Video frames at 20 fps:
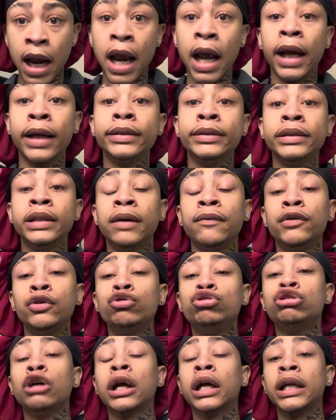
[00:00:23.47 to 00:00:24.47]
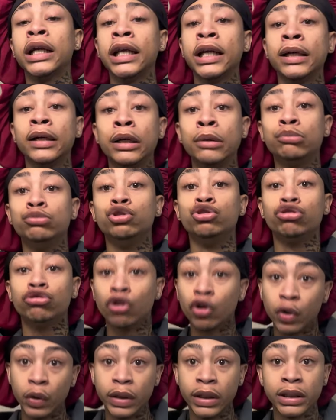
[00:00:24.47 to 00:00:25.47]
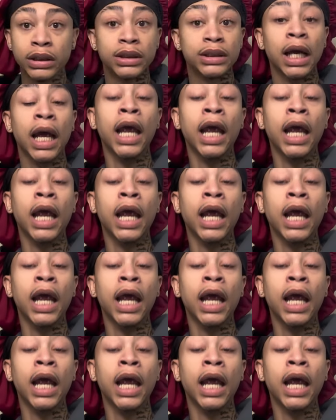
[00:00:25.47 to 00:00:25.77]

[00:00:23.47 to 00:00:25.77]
It's giving you trying to get in them drawers.